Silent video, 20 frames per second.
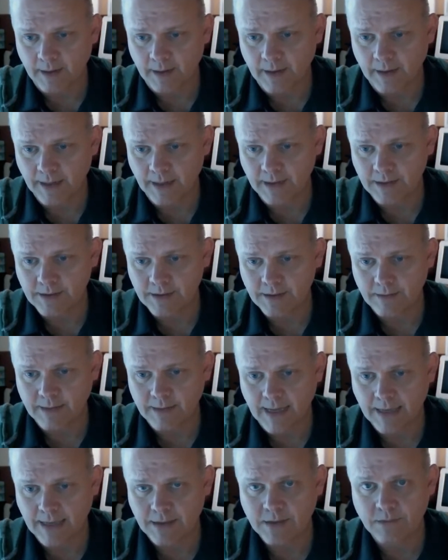and
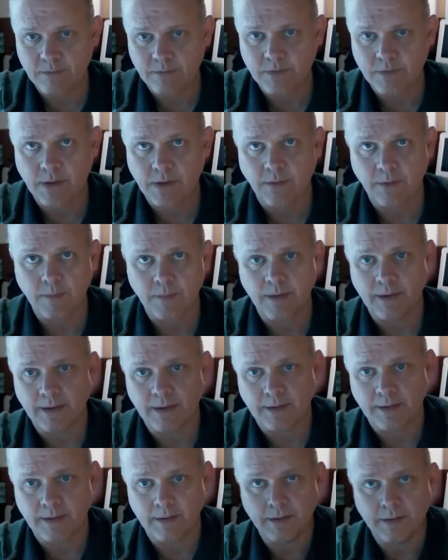that's showing me
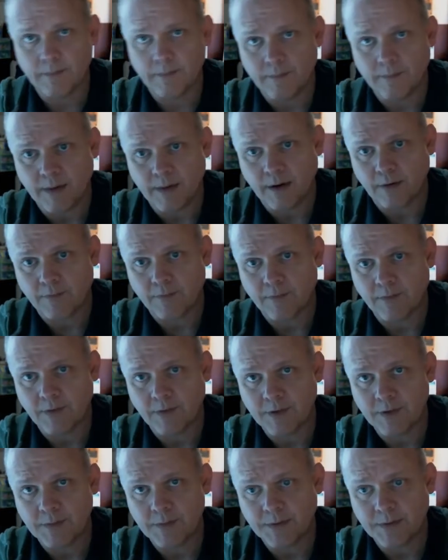that the microphone
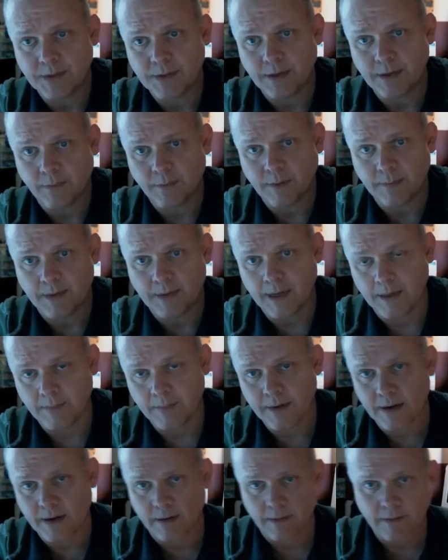that's built into the webcam
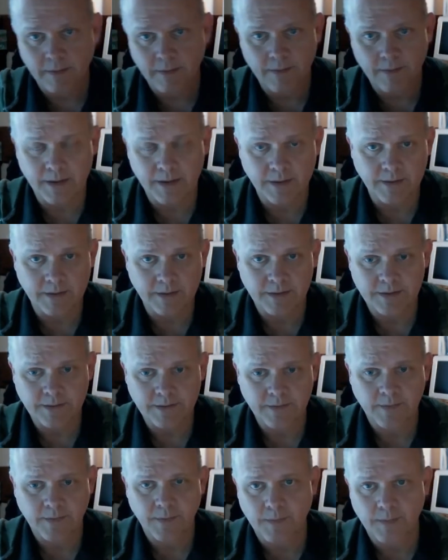here is
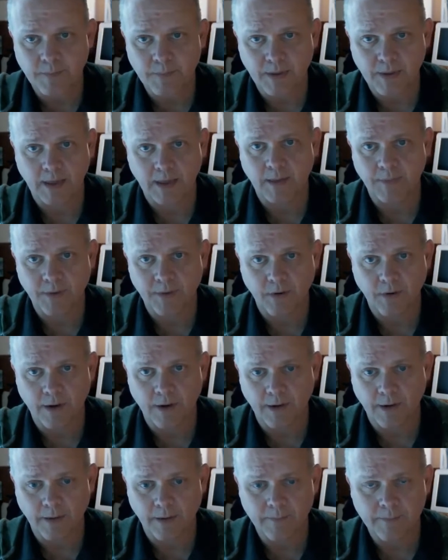picking up the
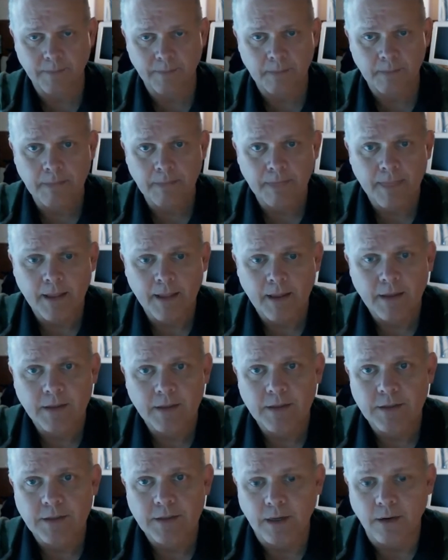audio.
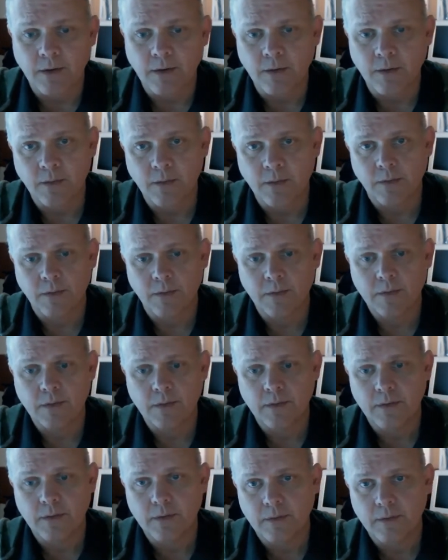So
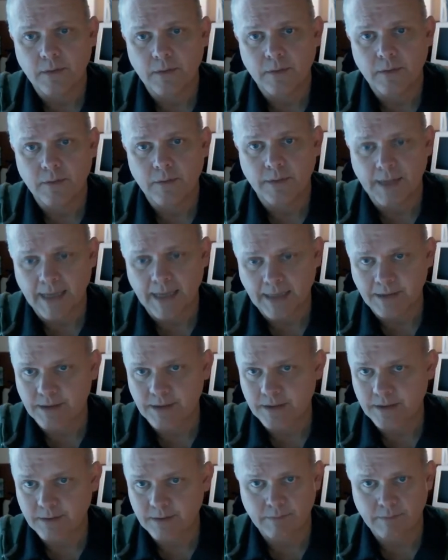
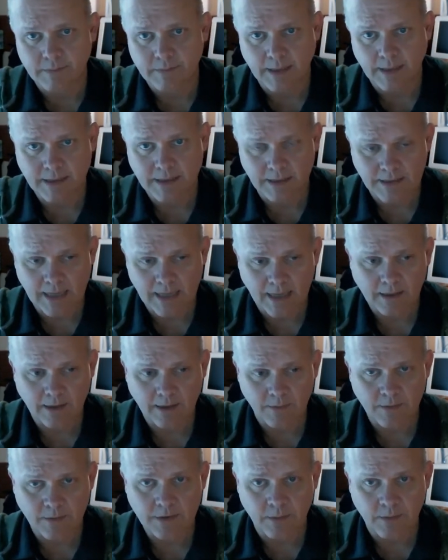that's exactly
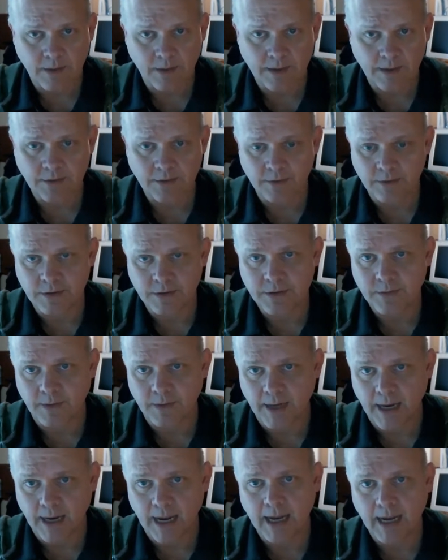what you want to do. You just
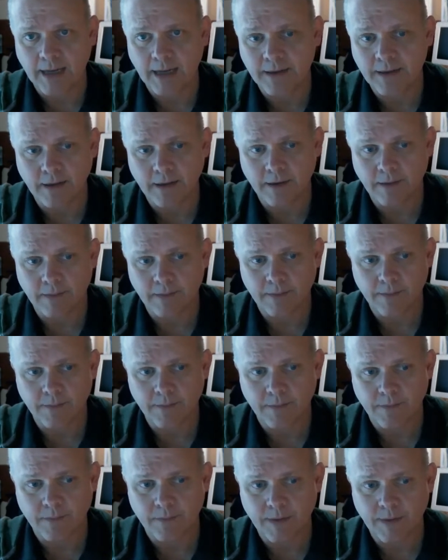want to add the
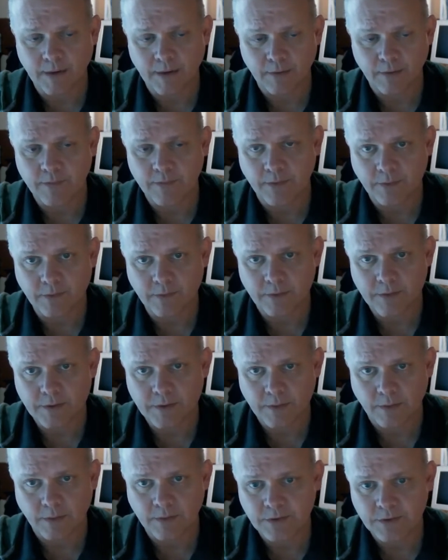microphone
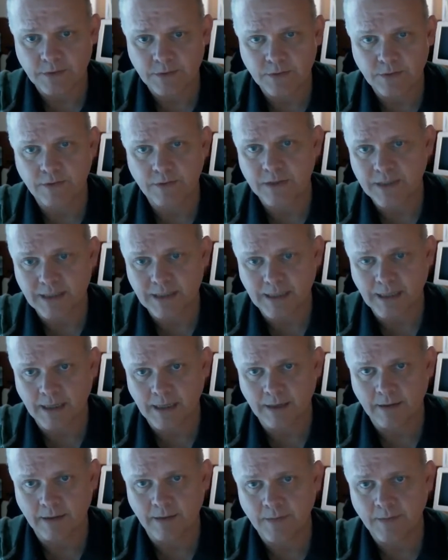source to the scene,